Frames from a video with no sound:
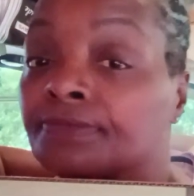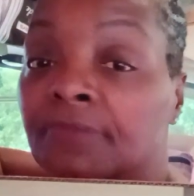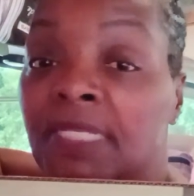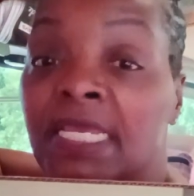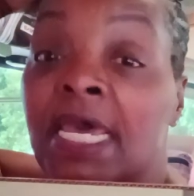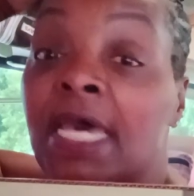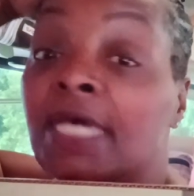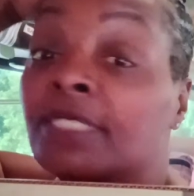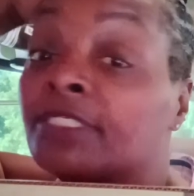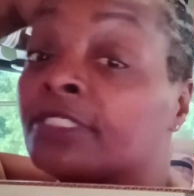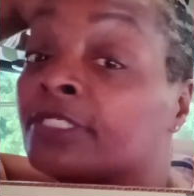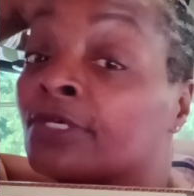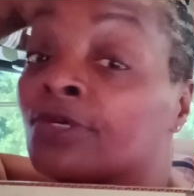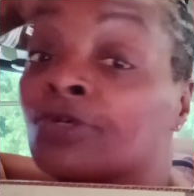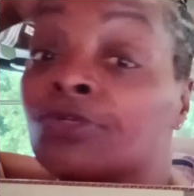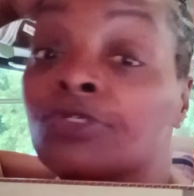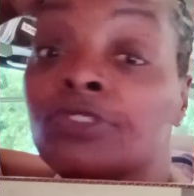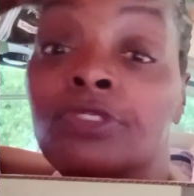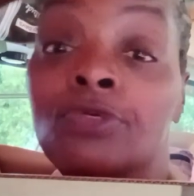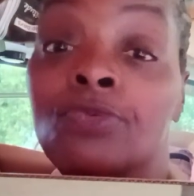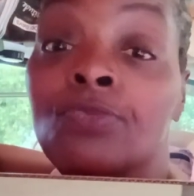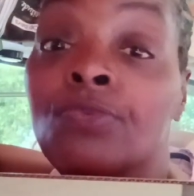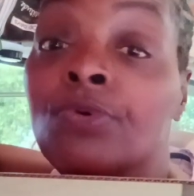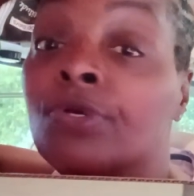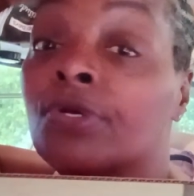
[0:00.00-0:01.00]
I
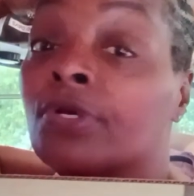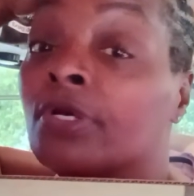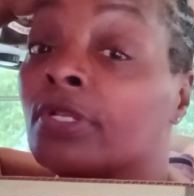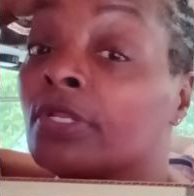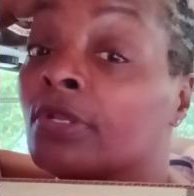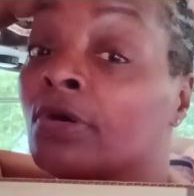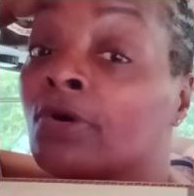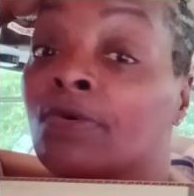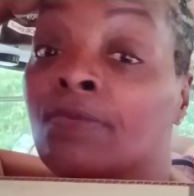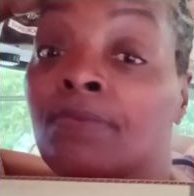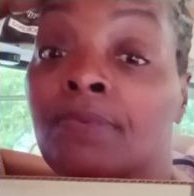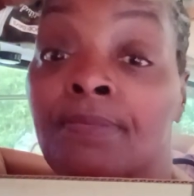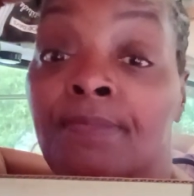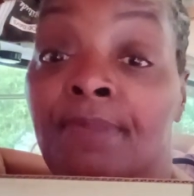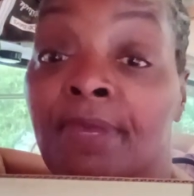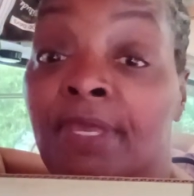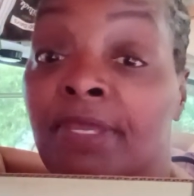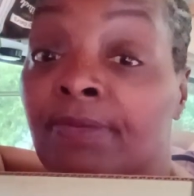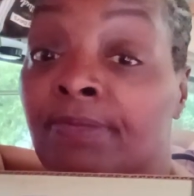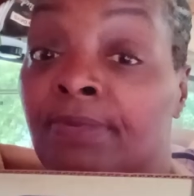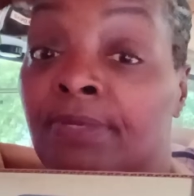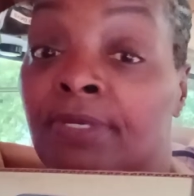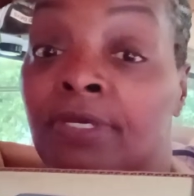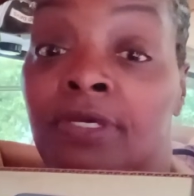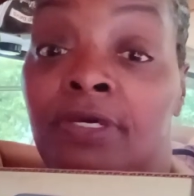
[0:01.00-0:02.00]
searched the world over,
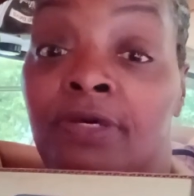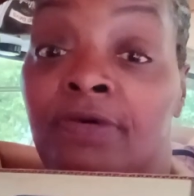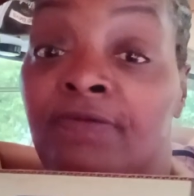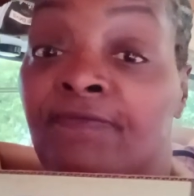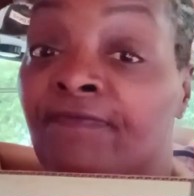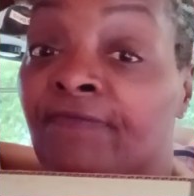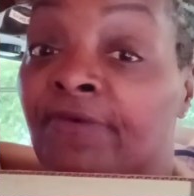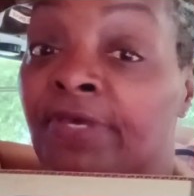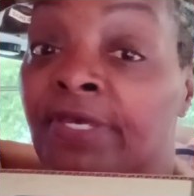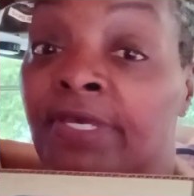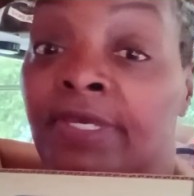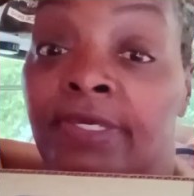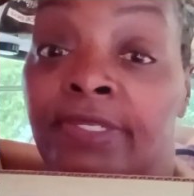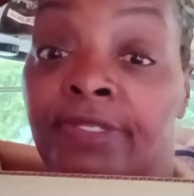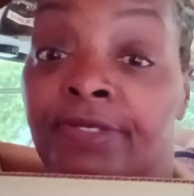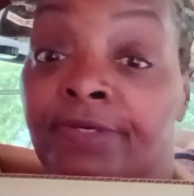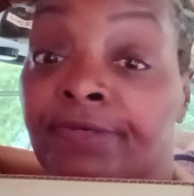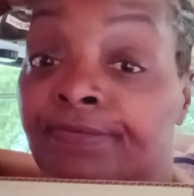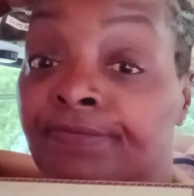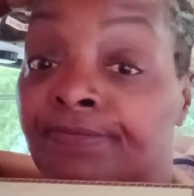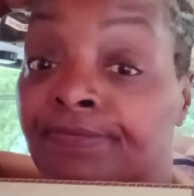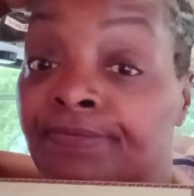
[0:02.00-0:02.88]
baby, and couldn't find them.